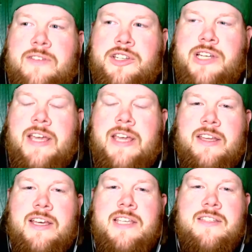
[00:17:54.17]
of a
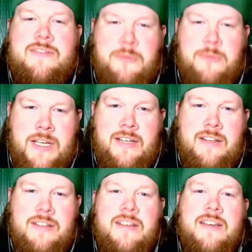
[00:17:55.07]
giant gust of
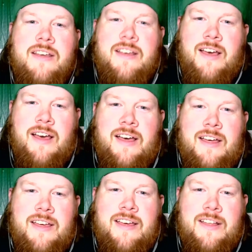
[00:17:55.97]
wind,
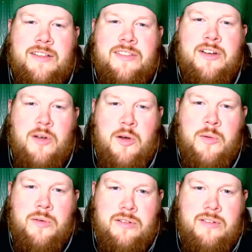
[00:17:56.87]
held their
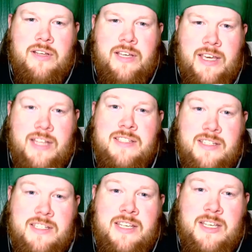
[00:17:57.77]
own
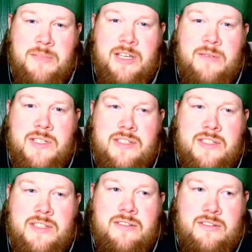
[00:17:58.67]
against a team that
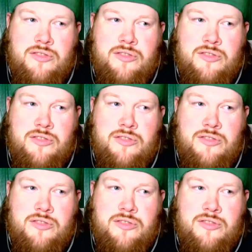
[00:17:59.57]
was